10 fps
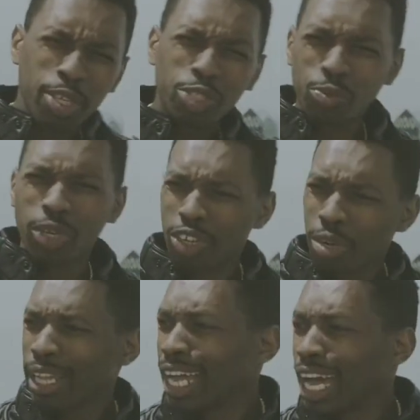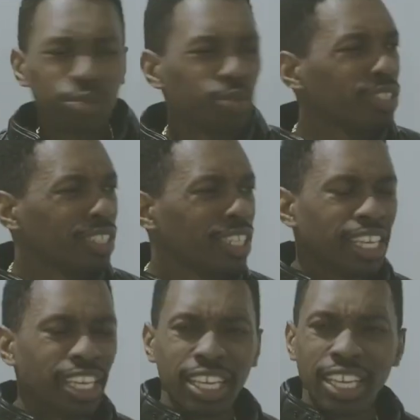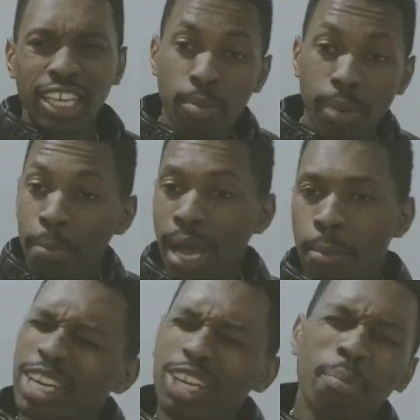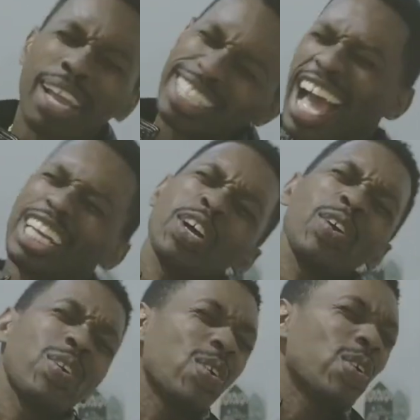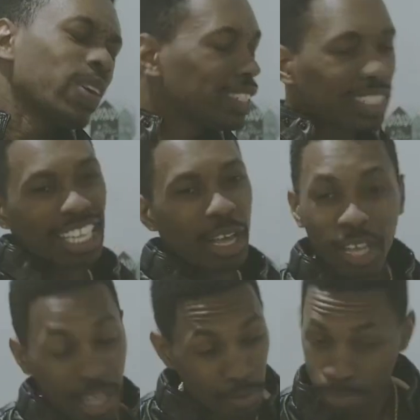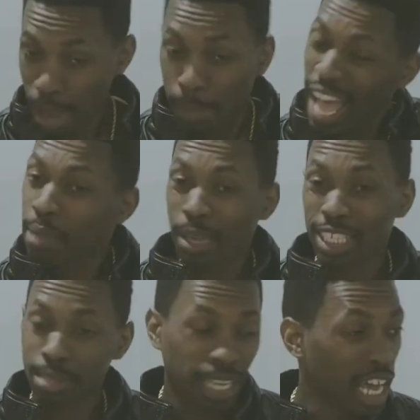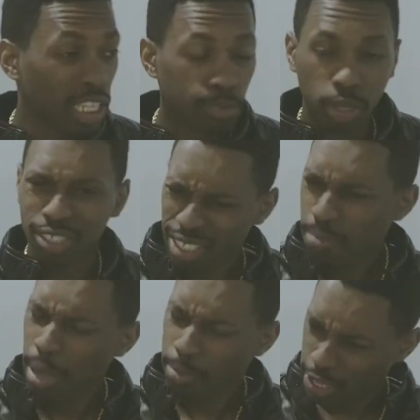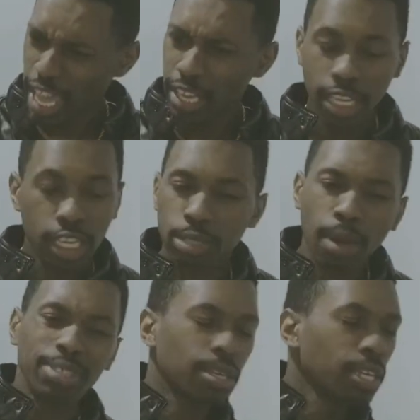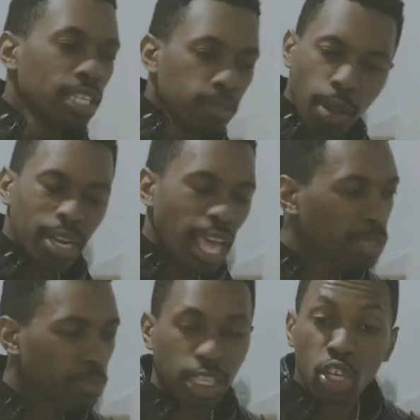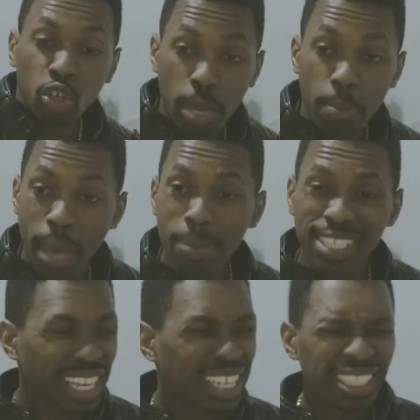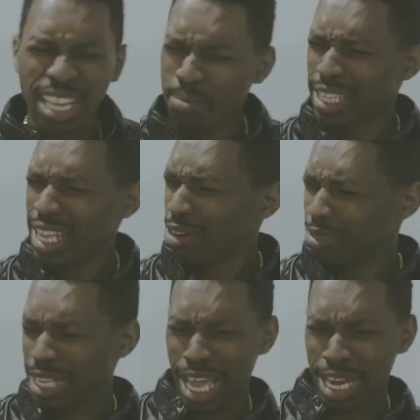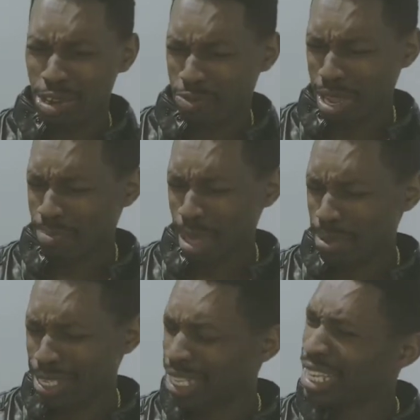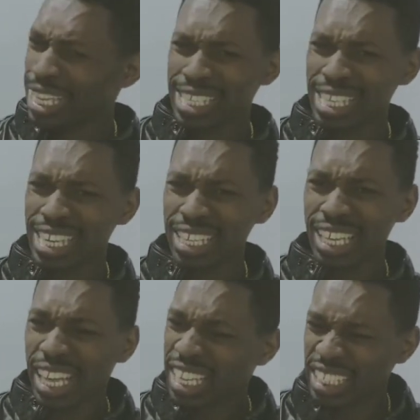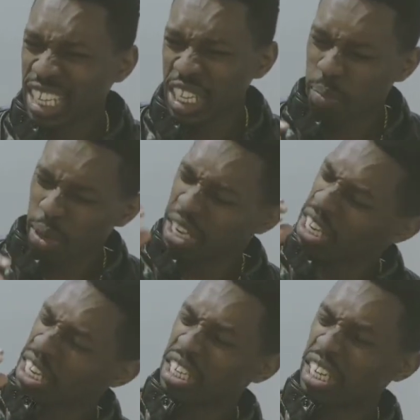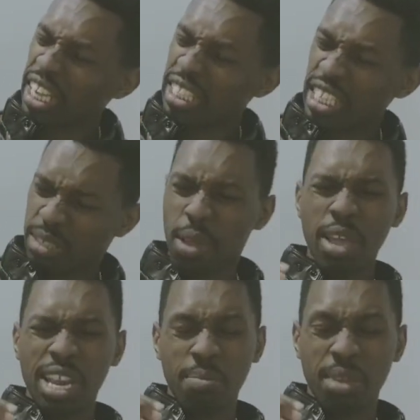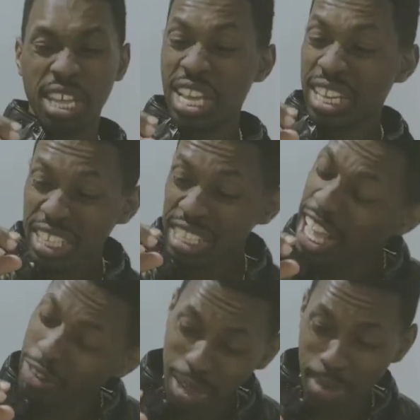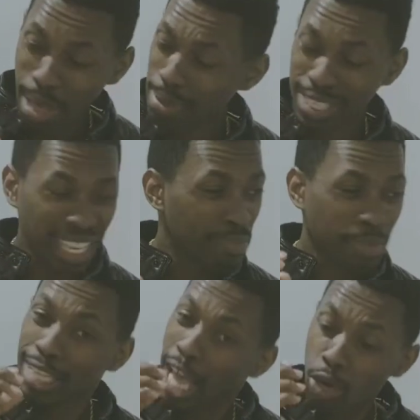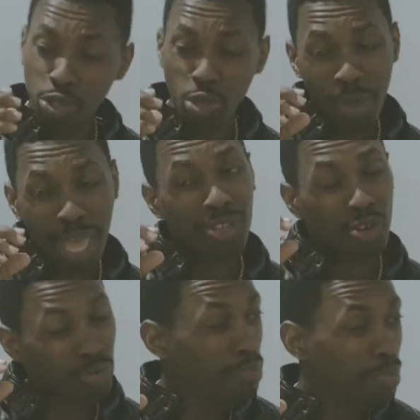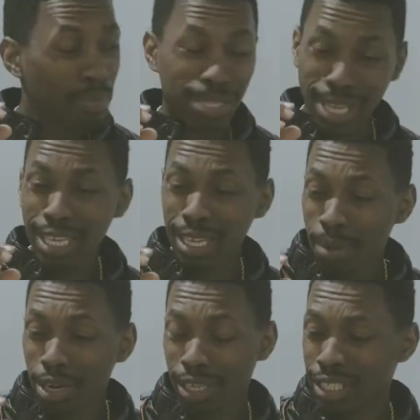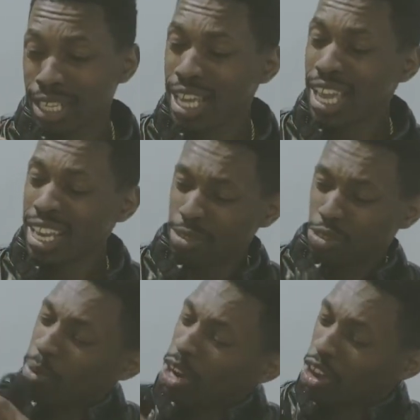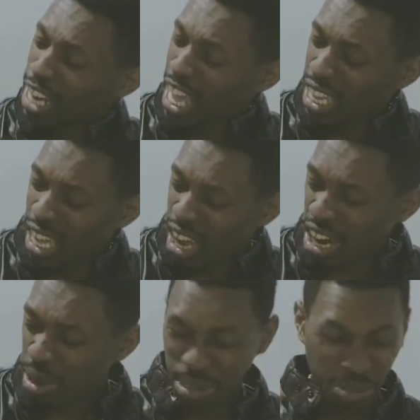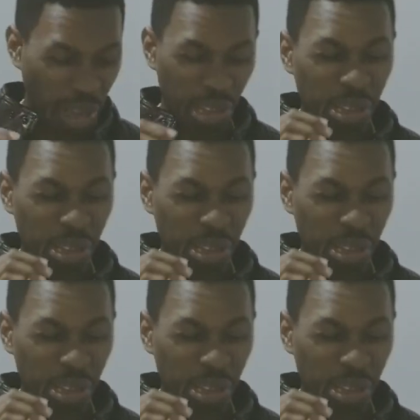you used to want to go to McDonald's? And you'd be like, Mom, I want to go to McDonald's. She said, Mama, I can make you some McDonald's burgers. She said, Mom, you can? So Mama said, Grandma has me the green peppers and onions. Saying McDonald's ain't got no green peppers and onions in it. And she give the burger and it look like this. She's like, wait a minute, this got green peppers and onion. McDonald's don't make no green peppers and onion burger. And it dripping all down your arm and you like,